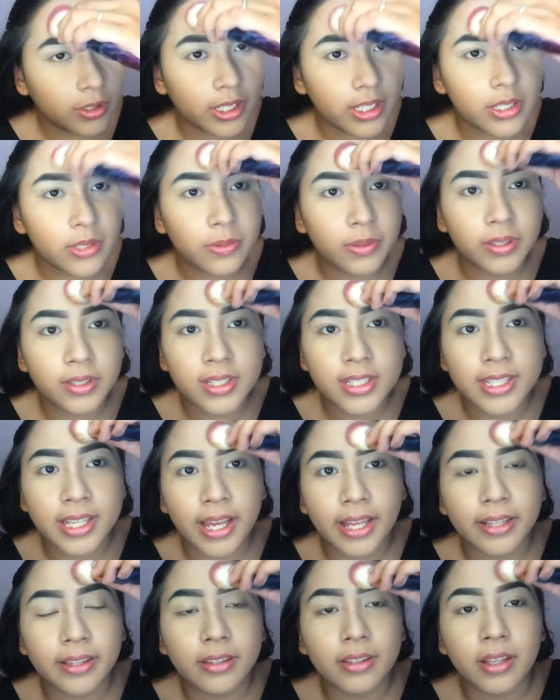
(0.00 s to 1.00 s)
this will
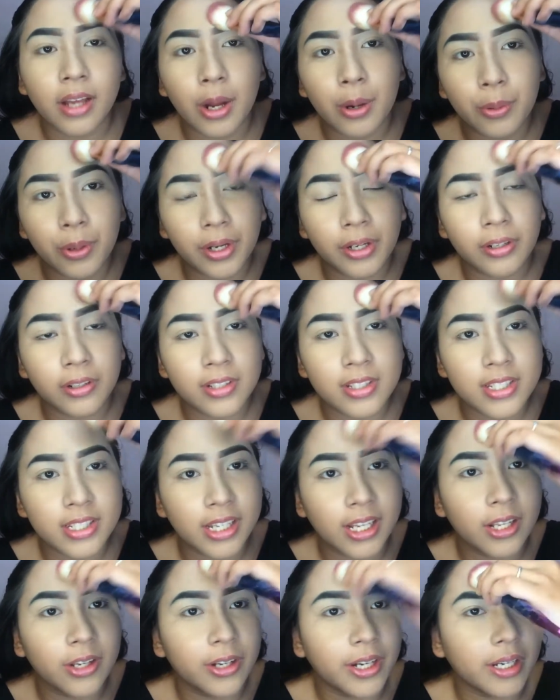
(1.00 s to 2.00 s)
set our
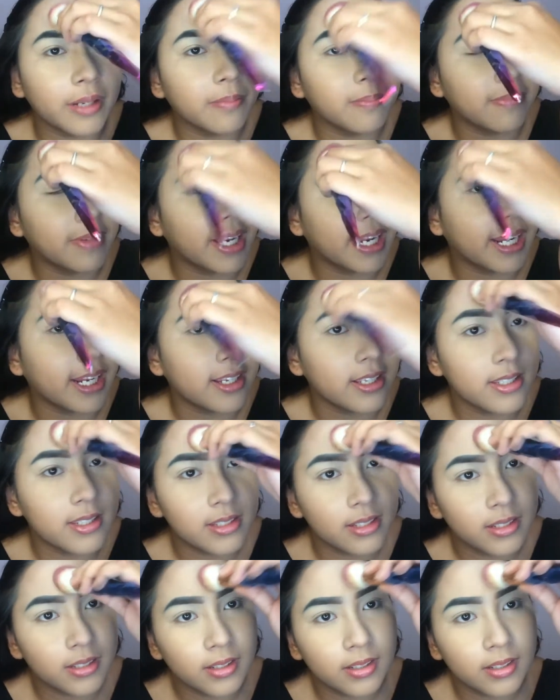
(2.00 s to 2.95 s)
concealer in place.